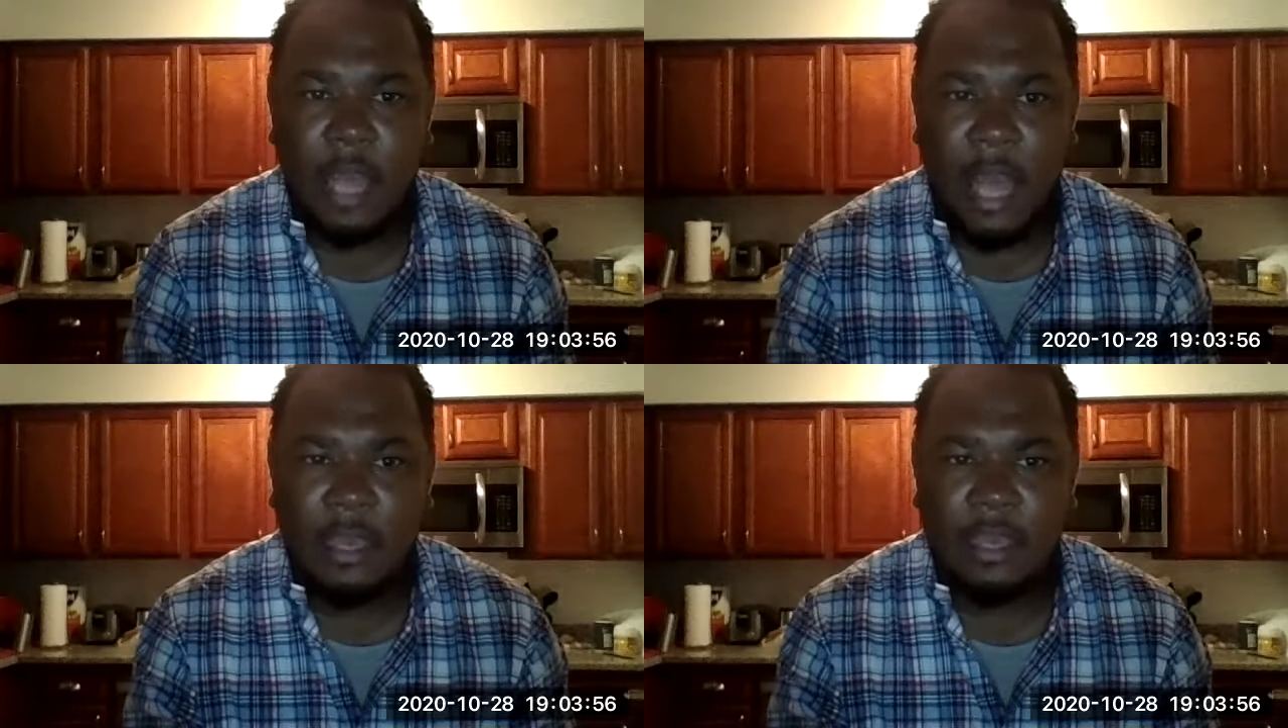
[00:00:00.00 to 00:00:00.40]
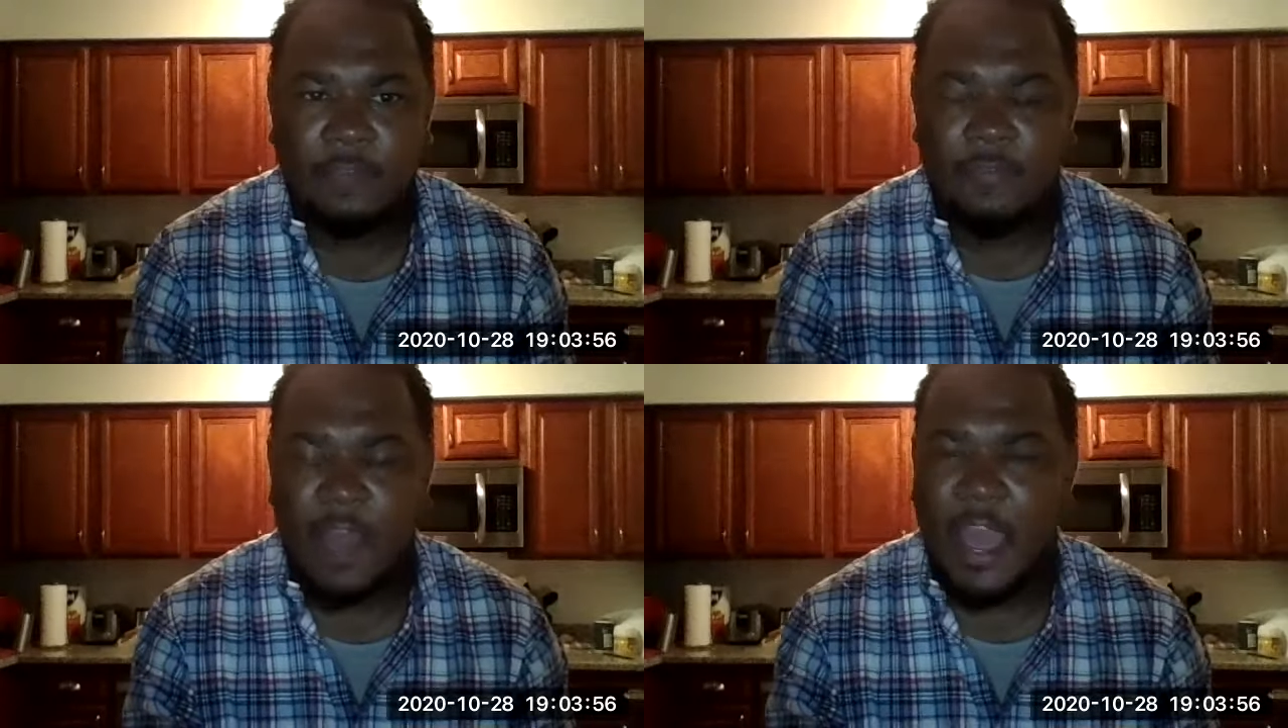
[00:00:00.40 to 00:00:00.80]
If
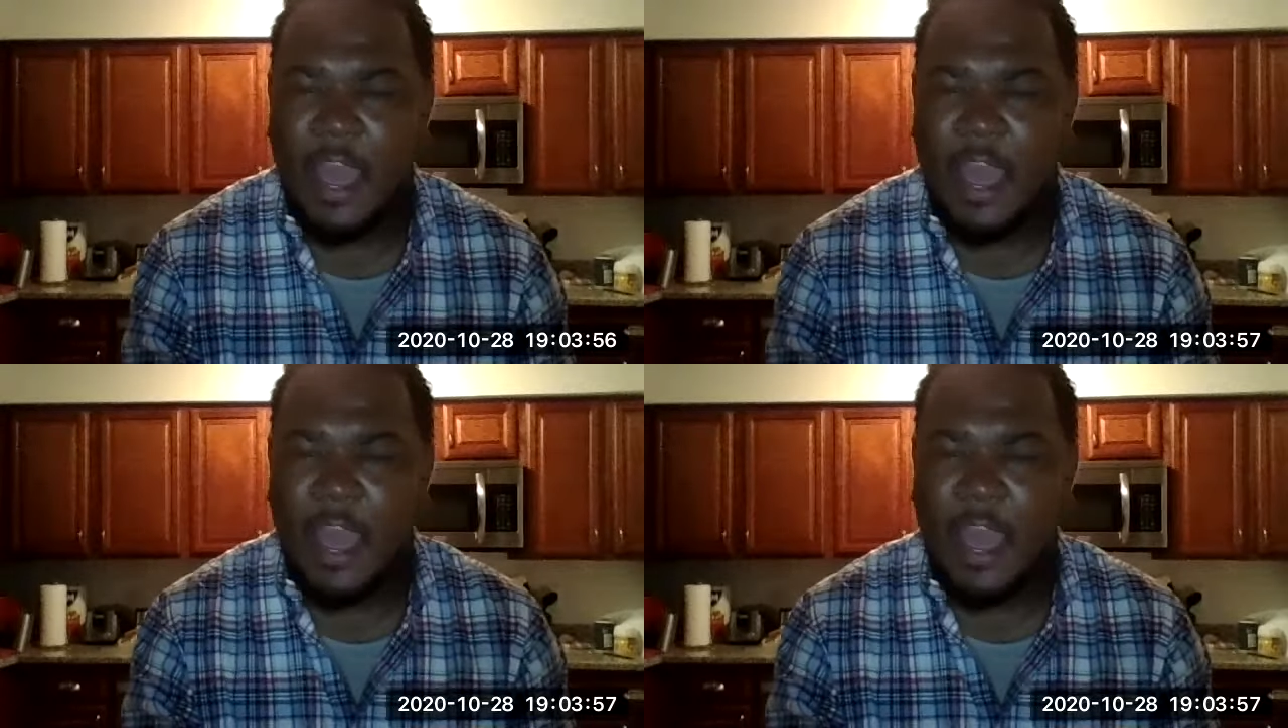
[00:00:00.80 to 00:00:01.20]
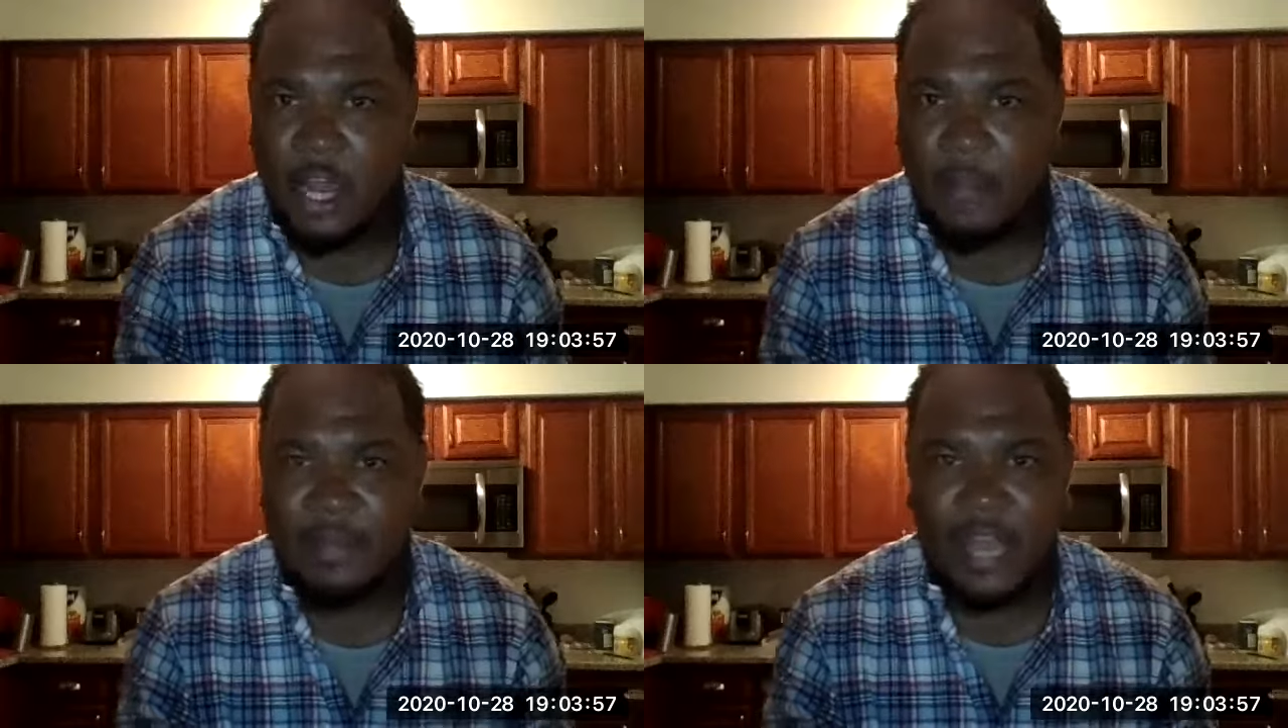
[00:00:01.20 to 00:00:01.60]
I have a good
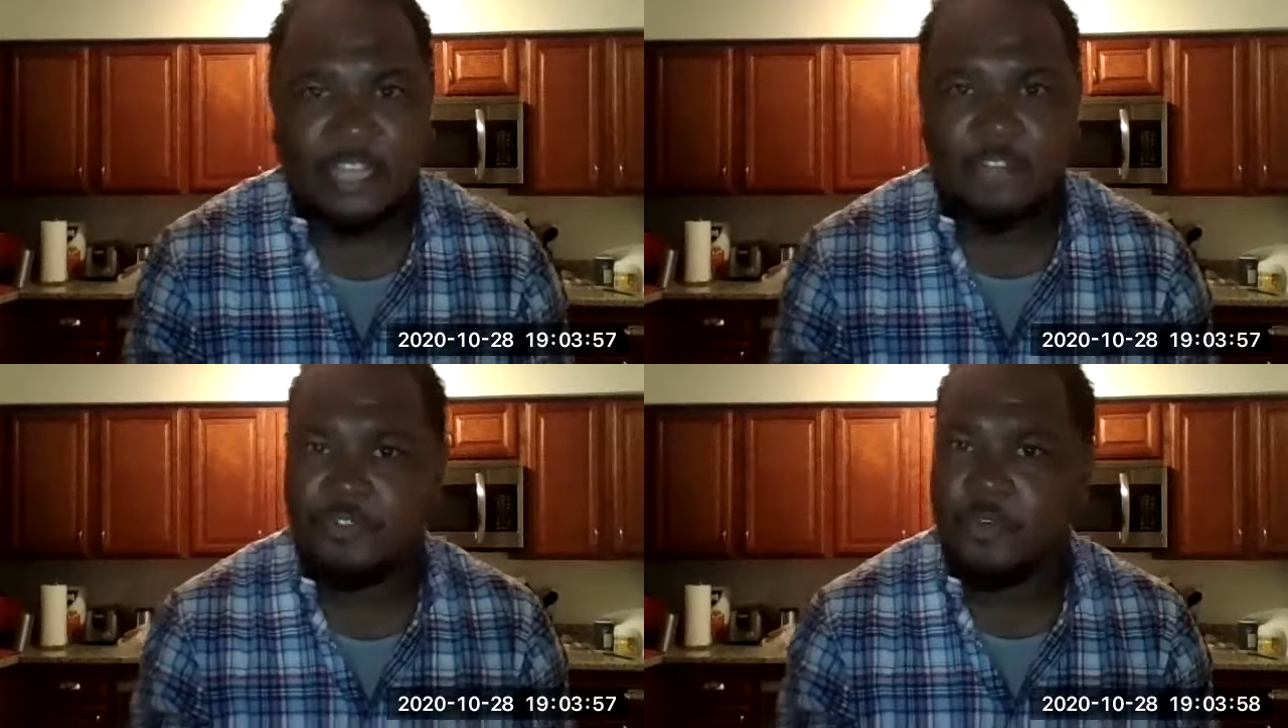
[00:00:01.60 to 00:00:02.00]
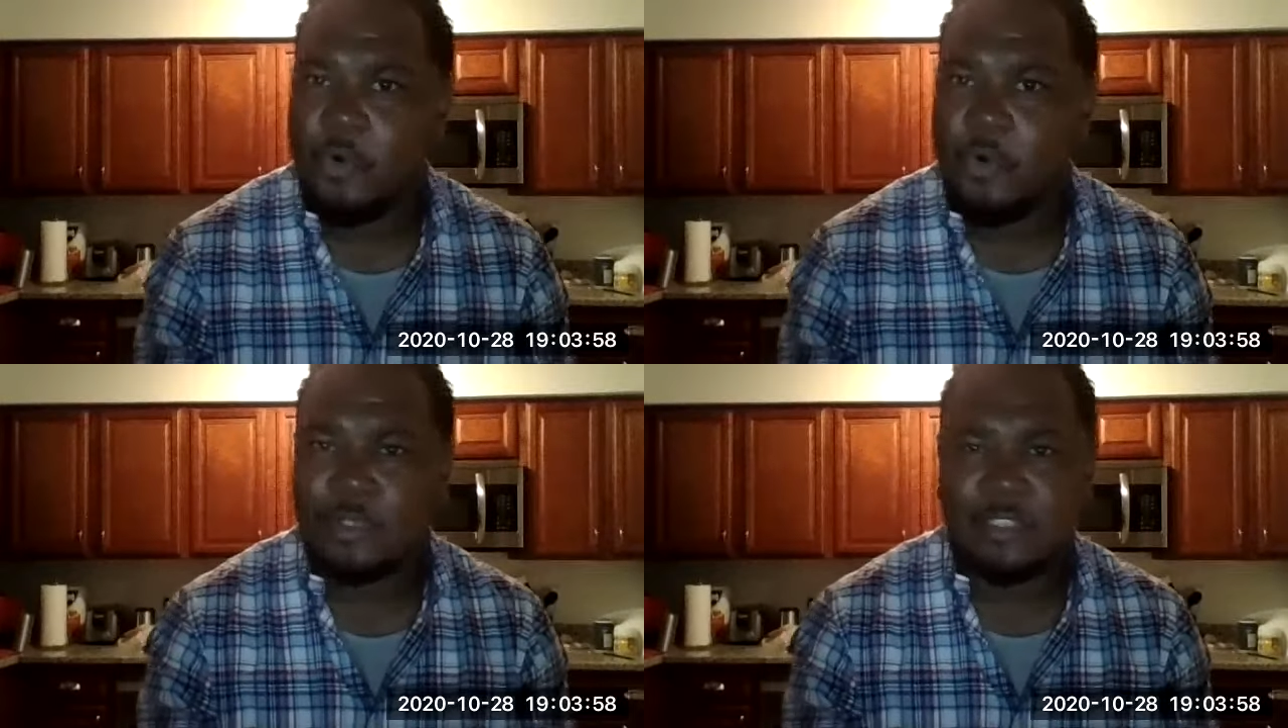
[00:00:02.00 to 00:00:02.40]
job and I can
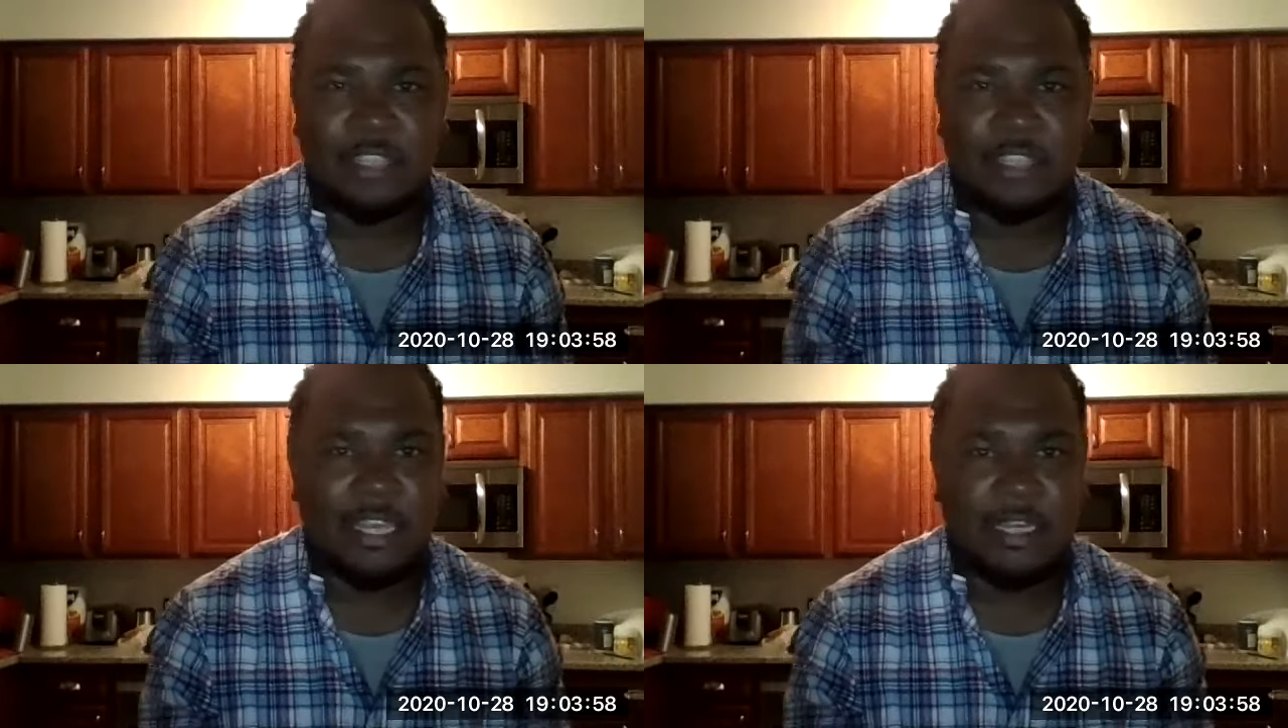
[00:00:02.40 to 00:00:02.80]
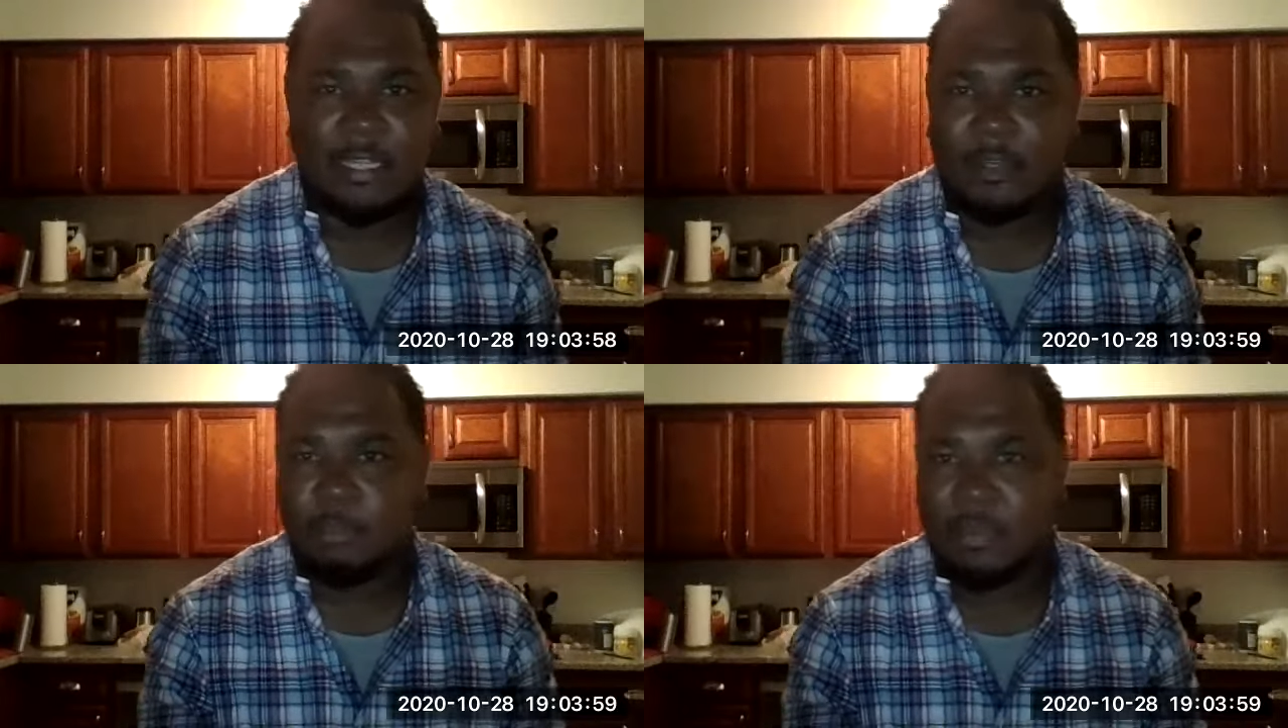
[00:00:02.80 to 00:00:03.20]
afford to stay in a
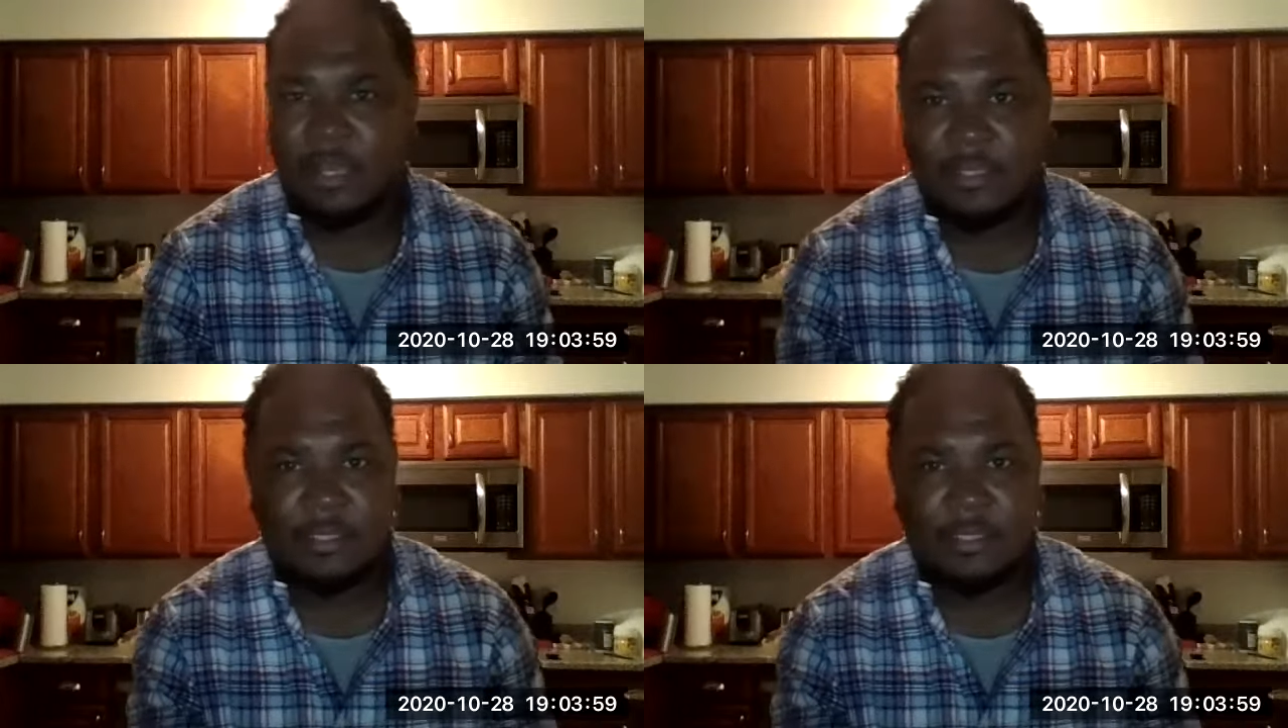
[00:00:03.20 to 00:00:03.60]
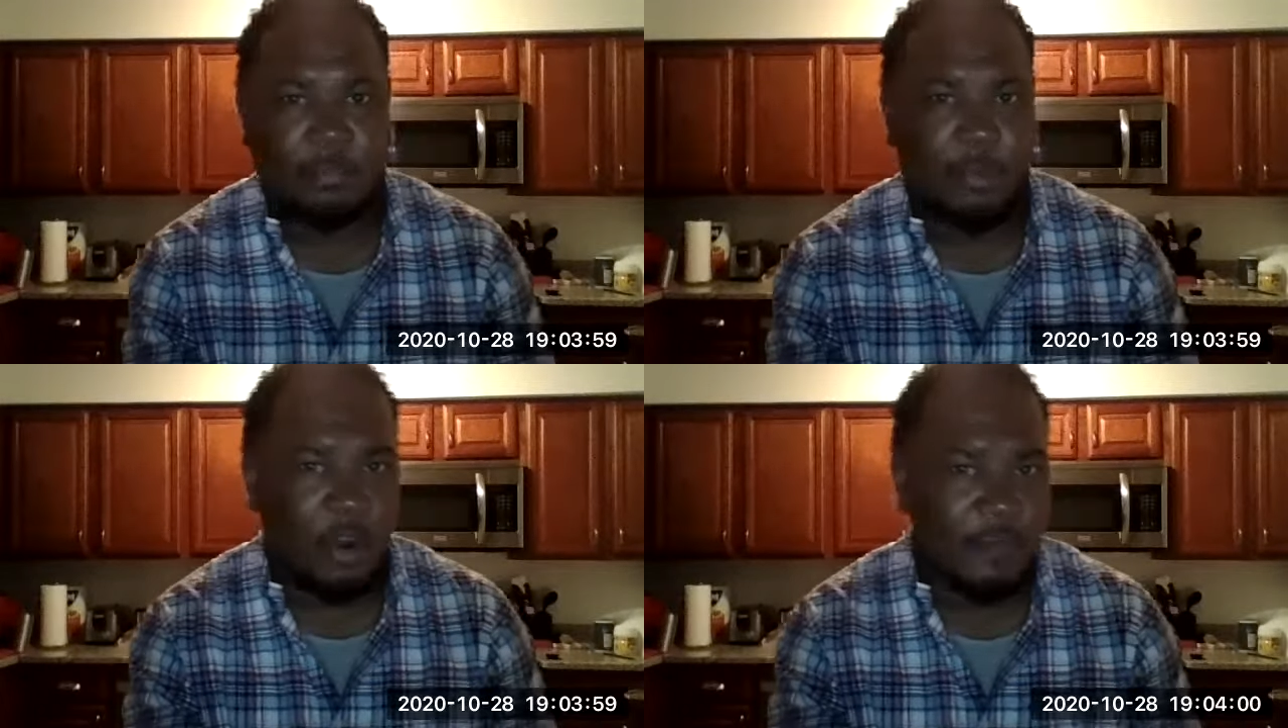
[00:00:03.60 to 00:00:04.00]
place, in
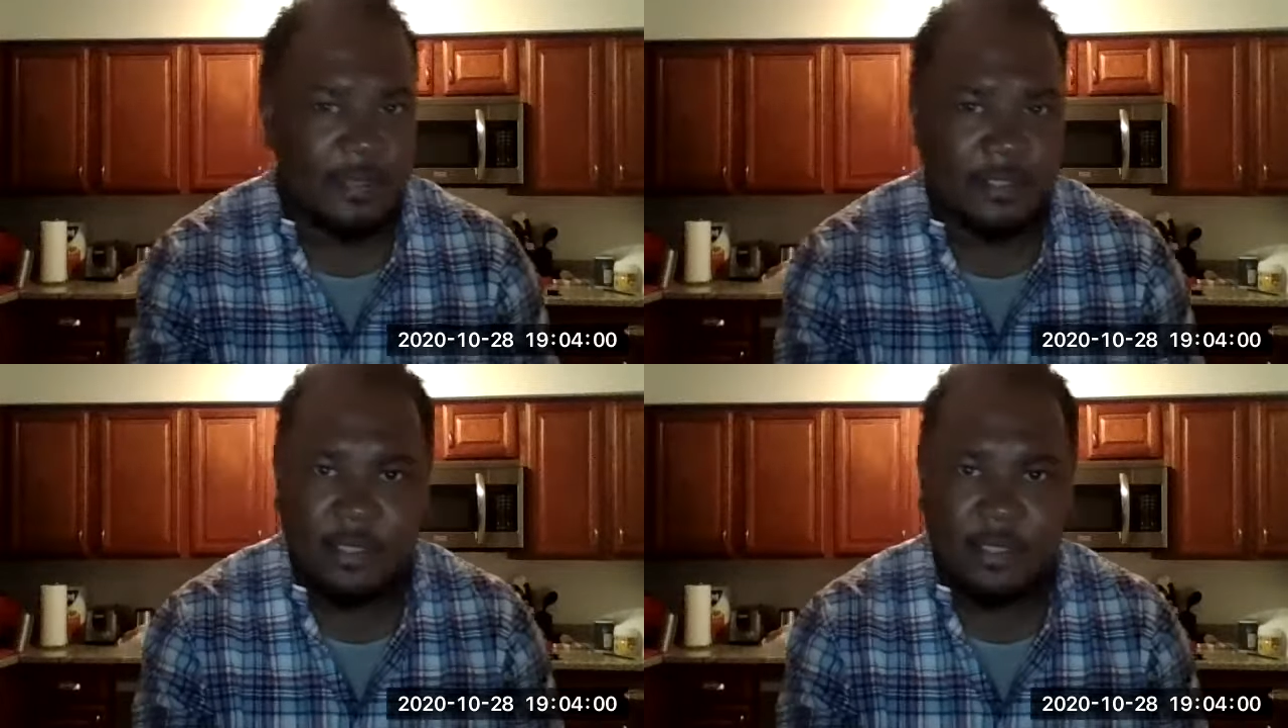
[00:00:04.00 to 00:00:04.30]
apartments,